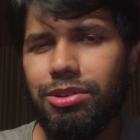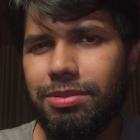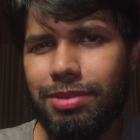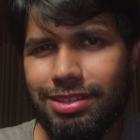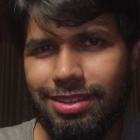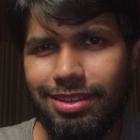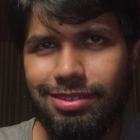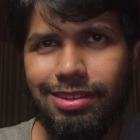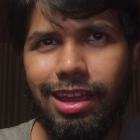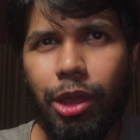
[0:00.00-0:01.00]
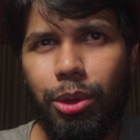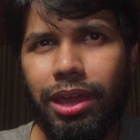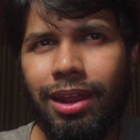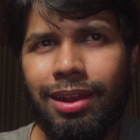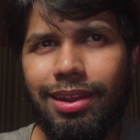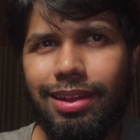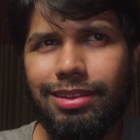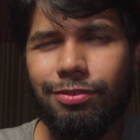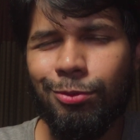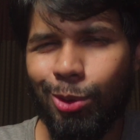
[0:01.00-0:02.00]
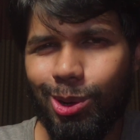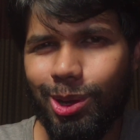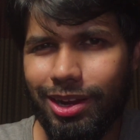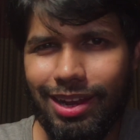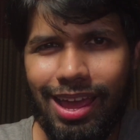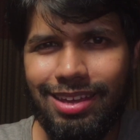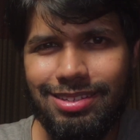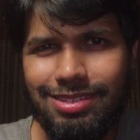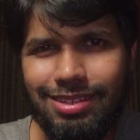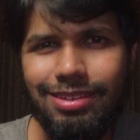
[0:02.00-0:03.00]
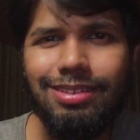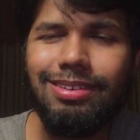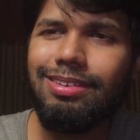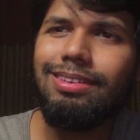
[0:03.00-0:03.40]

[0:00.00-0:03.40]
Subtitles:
how does that make sense? Like, how can like the forelock lie and sin?